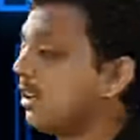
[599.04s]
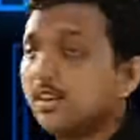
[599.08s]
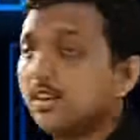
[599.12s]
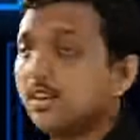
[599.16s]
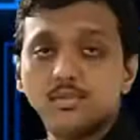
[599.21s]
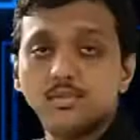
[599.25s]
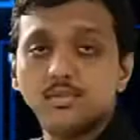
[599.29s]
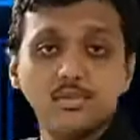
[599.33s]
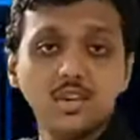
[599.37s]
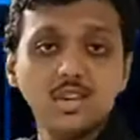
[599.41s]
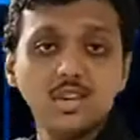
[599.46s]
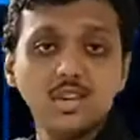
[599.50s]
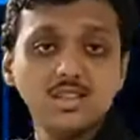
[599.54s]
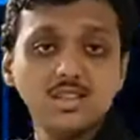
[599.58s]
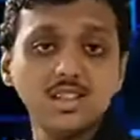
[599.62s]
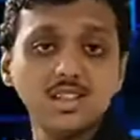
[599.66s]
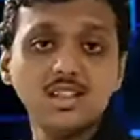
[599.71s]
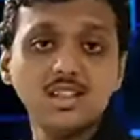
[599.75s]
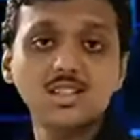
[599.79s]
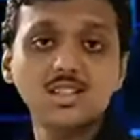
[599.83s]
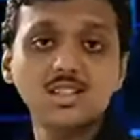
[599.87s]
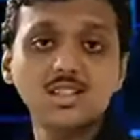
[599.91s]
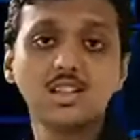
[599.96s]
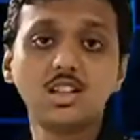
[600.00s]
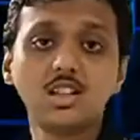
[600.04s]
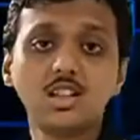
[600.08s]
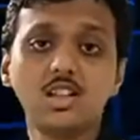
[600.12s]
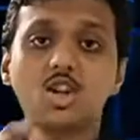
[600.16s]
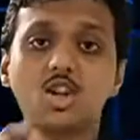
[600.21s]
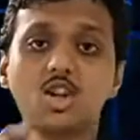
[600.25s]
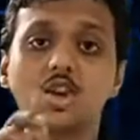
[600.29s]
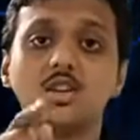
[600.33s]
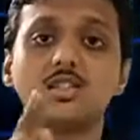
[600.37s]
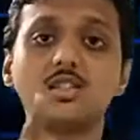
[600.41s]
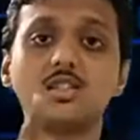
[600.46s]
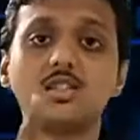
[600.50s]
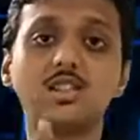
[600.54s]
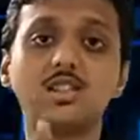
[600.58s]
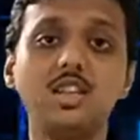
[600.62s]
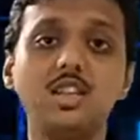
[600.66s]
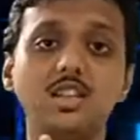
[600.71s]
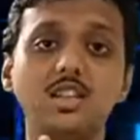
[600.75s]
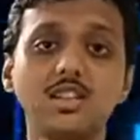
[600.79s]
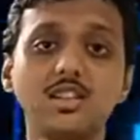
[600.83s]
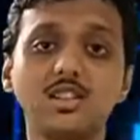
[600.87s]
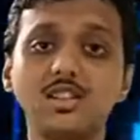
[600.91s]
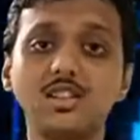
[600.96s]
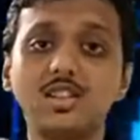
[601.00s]
first is not C.
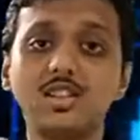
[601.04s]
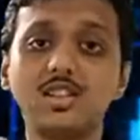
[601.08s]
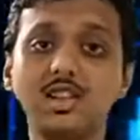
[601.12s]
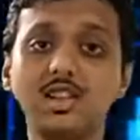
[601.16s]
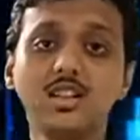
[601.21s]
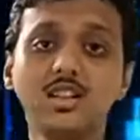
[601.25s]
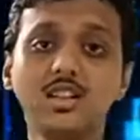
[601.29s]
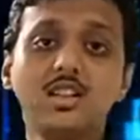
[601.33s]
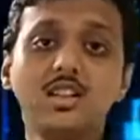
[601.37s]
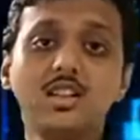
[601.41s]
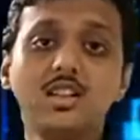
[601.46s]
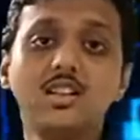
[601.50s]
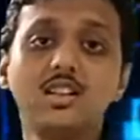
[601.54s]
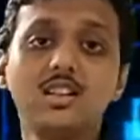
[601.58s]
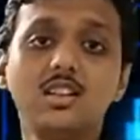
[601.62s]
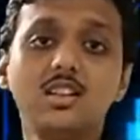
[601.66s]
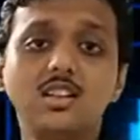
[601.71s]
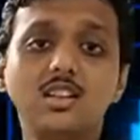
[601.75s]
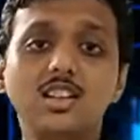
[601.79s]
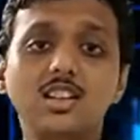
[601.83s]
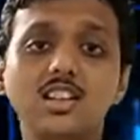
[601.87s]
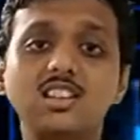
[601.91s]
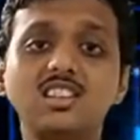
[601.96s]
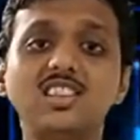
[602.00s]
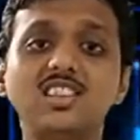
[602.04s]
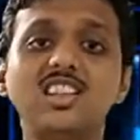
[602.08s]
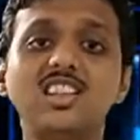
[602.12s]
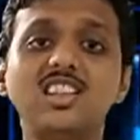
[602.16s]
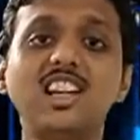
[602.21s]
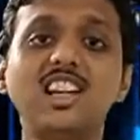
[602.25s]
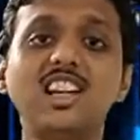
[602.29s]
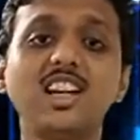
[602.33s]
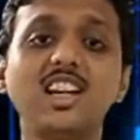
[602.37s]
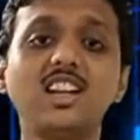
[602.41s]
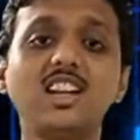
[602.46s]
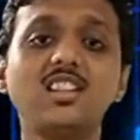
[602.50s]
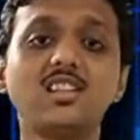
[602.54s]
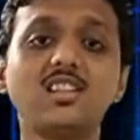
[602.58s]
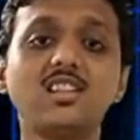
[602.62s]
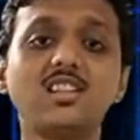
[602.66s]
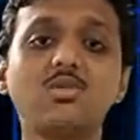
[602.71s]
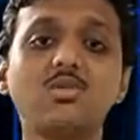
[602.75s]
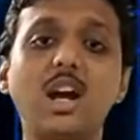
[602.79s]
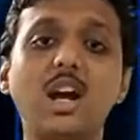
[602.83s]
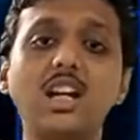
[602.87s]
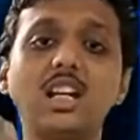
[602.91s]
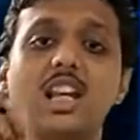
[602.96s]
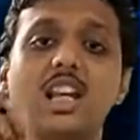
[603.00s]
See, directly just
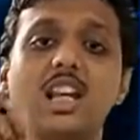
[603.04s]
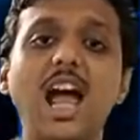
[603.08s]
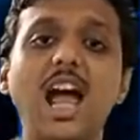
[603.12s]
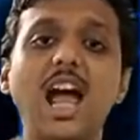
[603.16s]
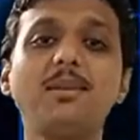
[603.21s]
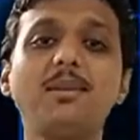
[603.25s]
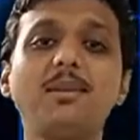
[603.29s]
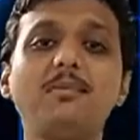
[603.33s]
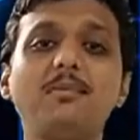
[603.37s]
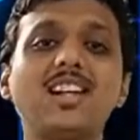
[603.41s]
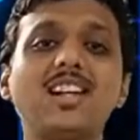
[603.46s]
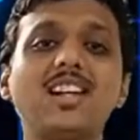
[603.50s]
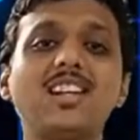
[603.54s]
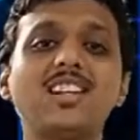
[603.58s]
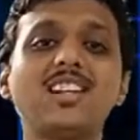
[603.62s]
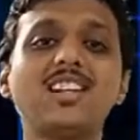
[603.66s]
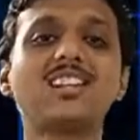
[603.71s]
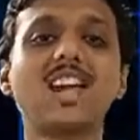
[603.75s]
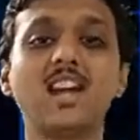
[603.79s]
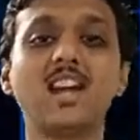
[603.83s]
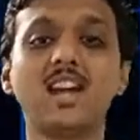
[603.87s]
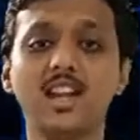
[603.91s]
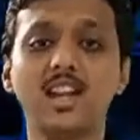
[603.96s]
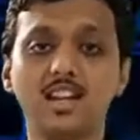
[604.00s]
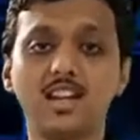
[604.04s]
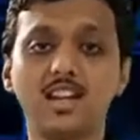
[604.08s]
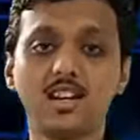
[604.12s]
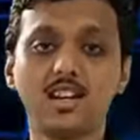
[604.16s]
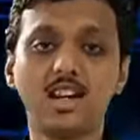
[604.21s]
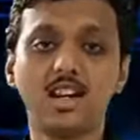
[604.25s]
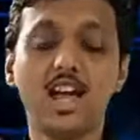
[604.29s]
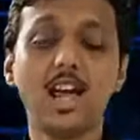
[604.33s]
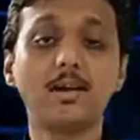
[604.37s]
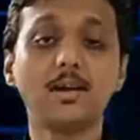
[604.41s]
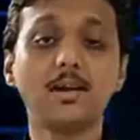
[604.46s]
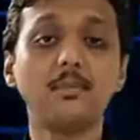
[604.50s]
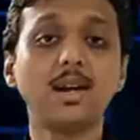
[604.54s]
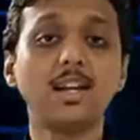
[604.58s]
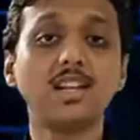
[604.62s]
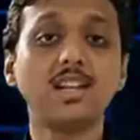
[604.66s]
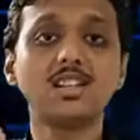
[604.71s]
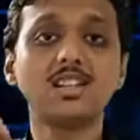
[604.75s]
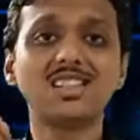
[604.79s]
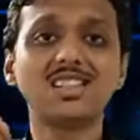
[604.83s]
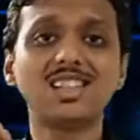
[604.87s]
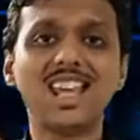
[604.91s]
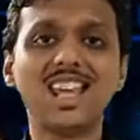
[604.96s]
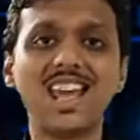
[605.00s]
write I minus LR, I
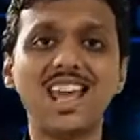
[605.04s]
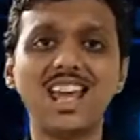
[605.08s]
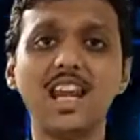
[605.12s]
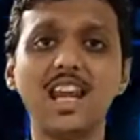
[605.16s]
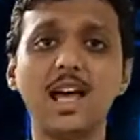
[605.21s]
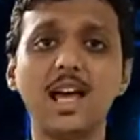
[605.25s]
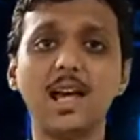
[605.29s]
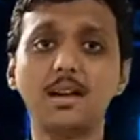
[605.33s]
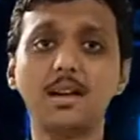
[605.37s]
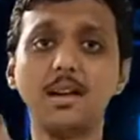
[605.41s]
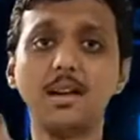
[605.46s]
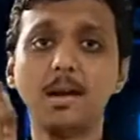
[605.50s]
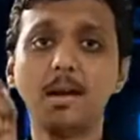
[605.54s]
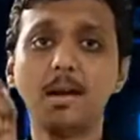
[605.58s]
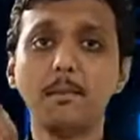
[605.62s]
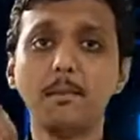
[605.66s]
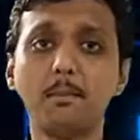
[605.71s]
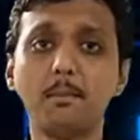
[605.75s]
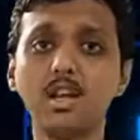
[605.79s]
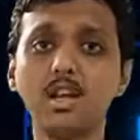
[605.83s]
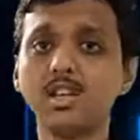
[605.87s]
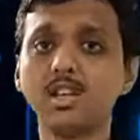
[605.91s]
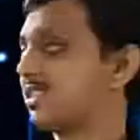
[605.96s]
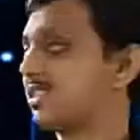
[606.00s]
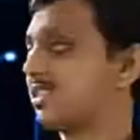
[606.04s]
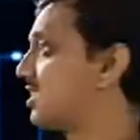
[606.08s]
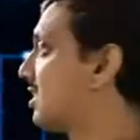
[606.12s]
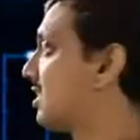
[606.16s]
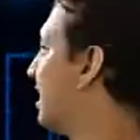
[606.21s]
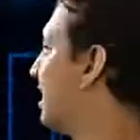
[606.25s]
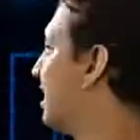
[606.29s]
minus LR plus